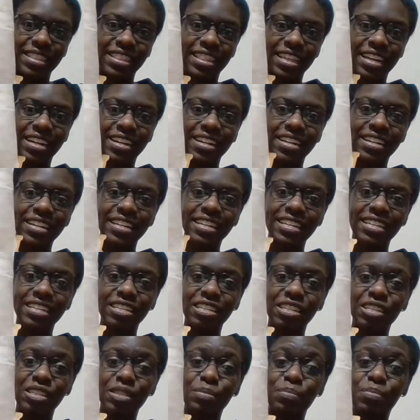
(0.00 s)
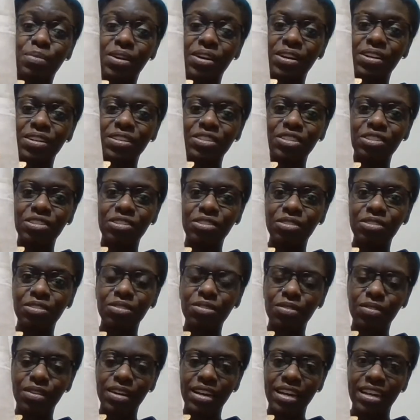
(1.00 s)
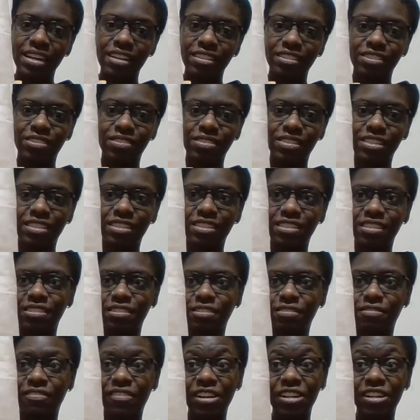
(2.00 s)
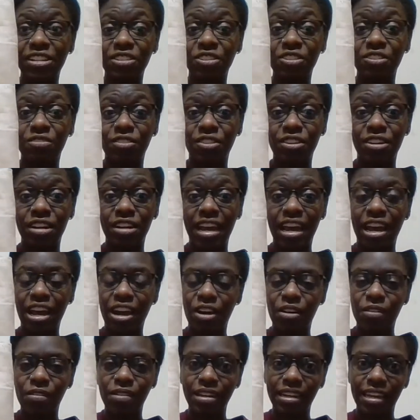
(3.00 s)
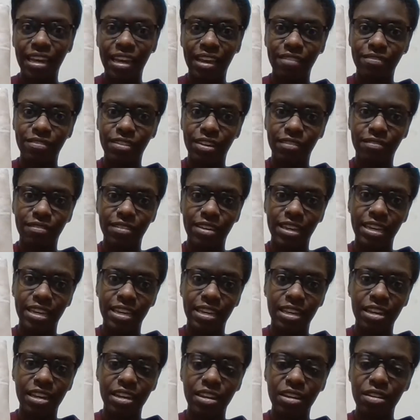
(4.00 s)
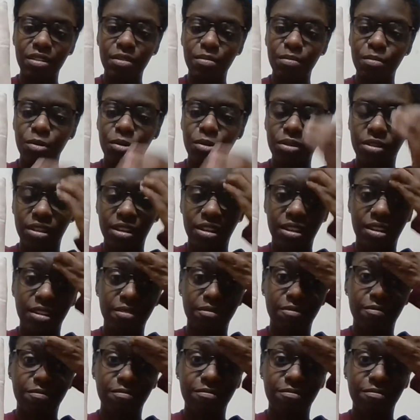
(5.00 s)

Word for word: there is part 2. So this is a finished for now, an FFN, more than a